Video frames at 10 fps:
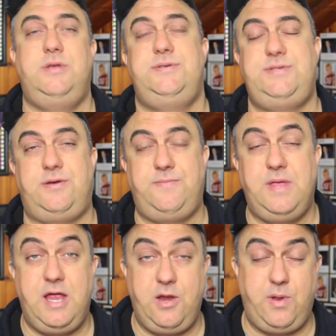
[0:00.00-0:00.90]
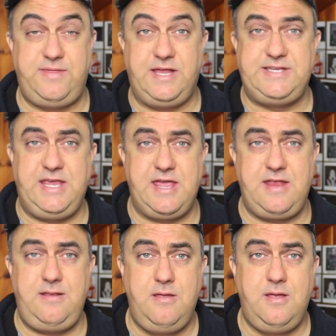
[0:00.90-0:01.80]
So anyway, thanks
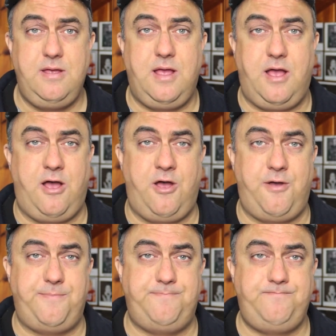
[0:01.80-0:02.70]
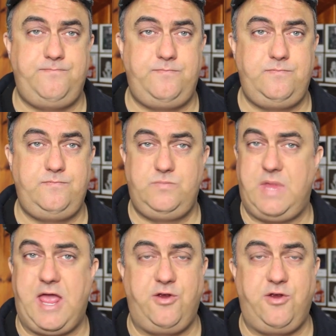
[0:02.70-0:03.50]
again. Um, had a